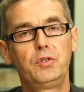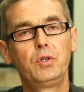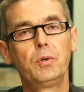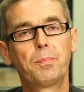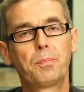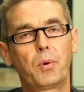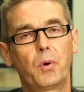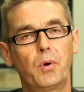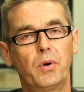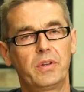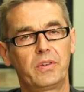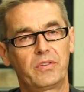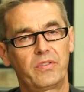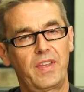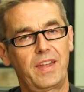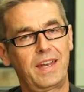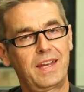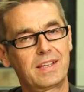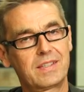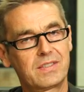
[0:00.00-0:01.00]
viewpoints
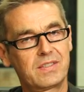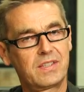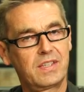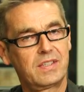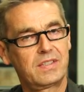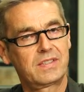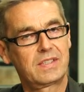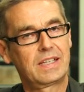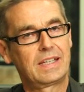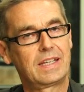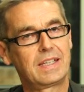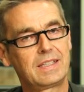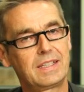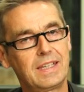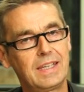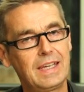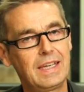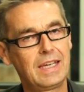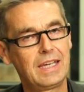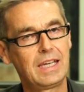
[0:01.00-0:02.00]
that exist in a
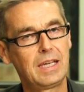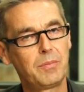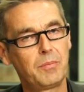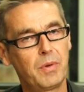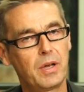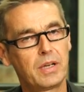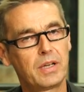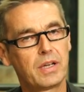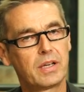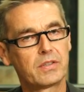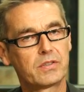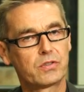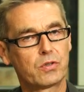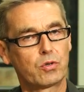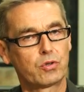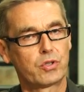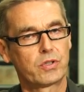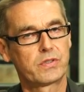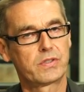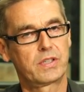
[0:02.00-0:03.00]
team, in a
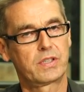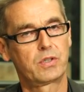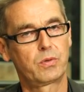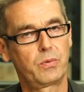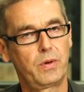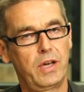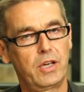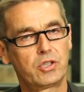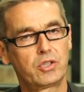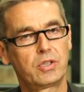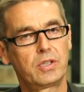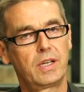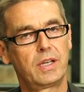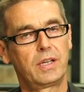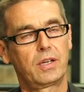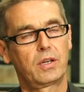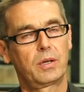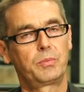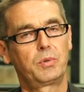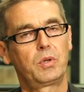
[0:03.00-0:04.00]
social situation,
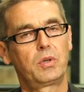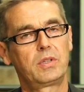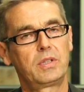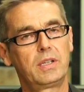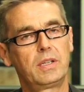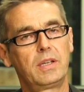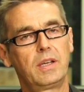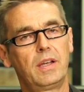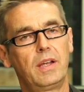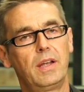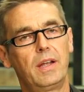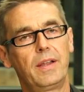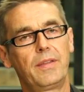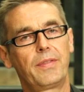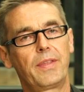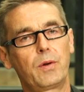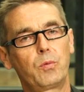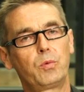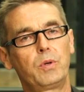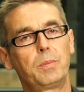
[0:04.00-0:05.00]
in a community,
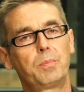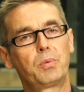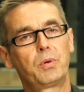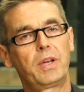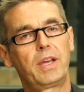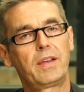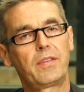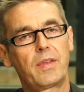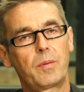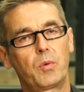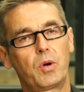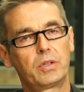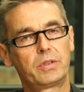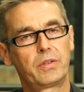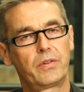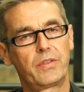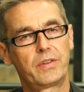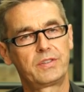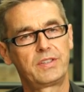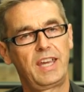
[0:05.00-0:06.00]
that we bring them
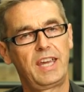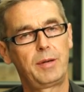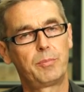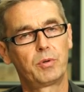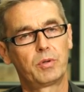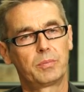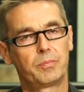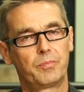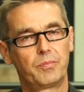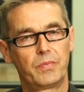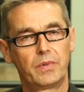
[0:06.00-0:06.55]
onto the table.